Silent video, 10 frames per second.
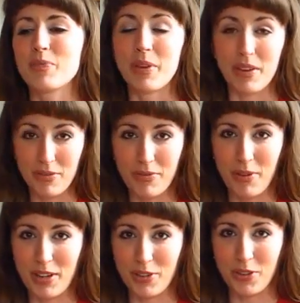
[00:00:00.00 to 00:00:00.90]
Biff
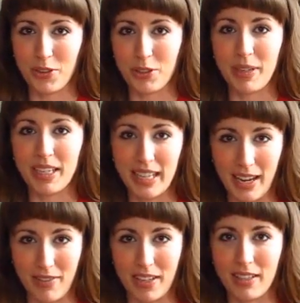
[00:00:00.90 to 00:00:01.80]
introduced me to
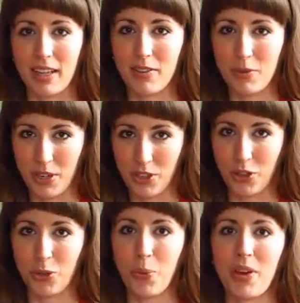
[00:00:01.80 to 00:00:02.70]
David
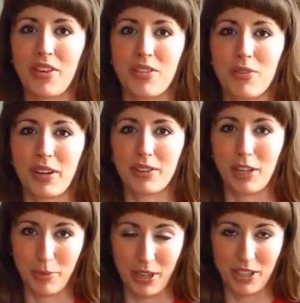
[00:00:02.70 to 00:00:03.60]
Winchell with
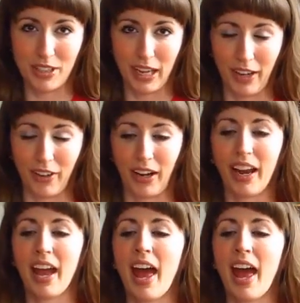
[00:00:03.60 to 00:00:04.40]
Celebrations Catering,